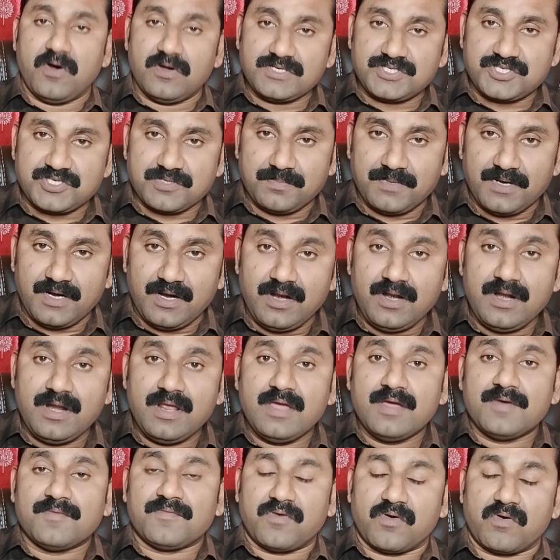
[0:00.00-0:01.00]
possible
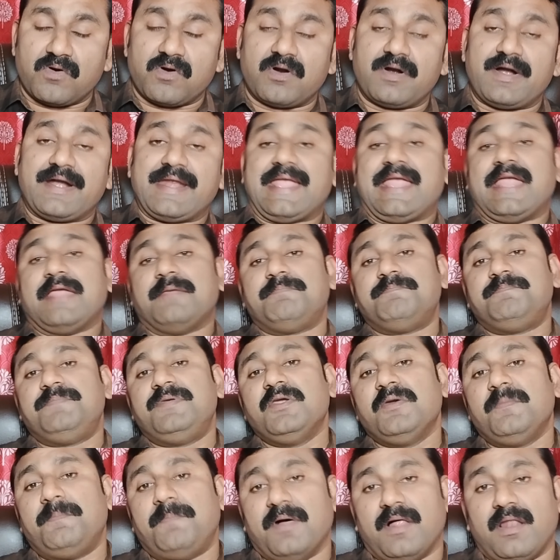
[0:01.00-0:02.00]
for a
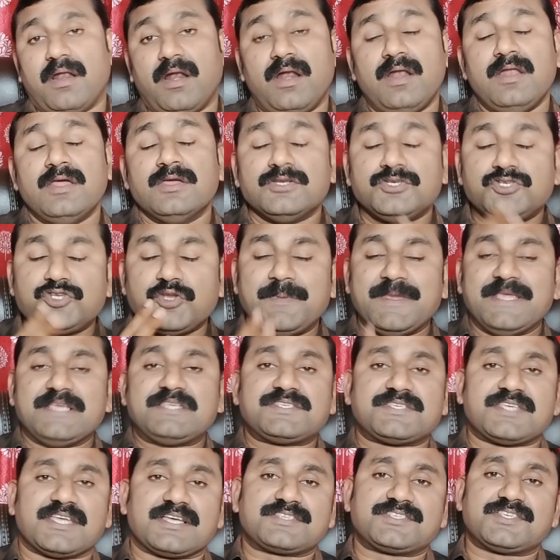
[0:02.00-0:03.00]
pupil to be
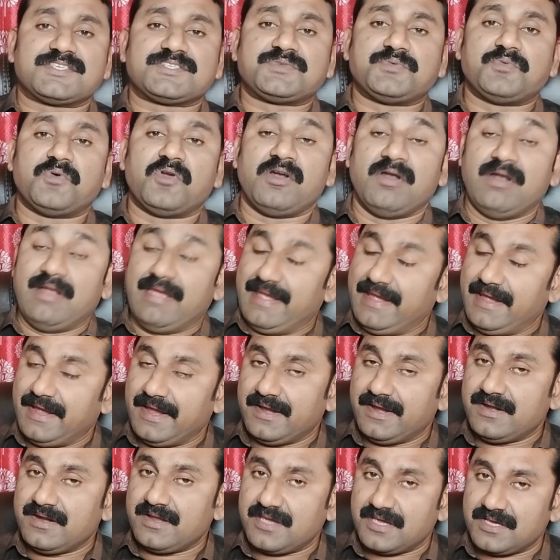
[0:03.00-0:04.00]
successful
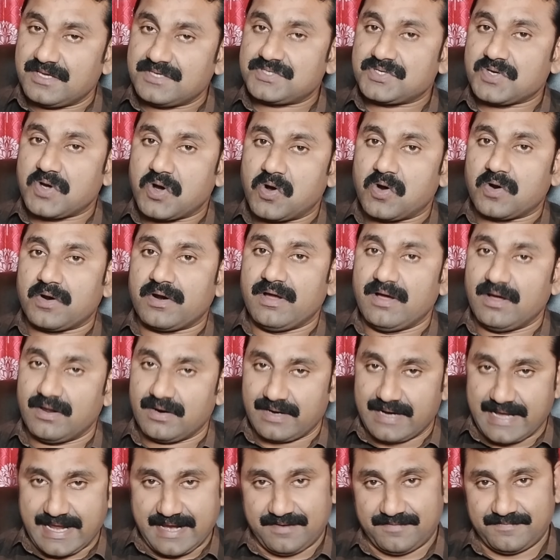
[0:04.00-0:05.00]
in his or
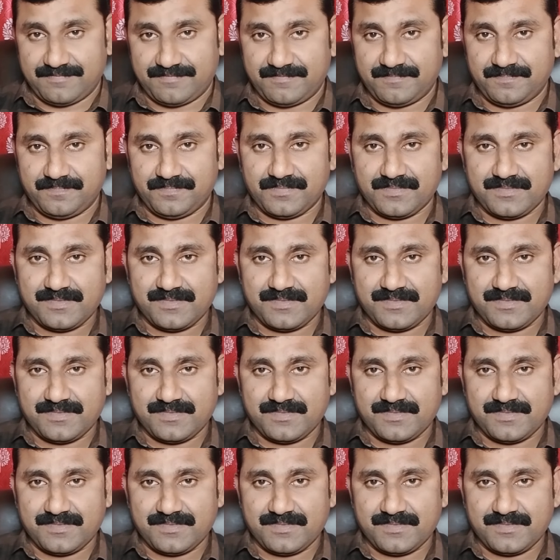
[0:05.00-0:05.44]
her life.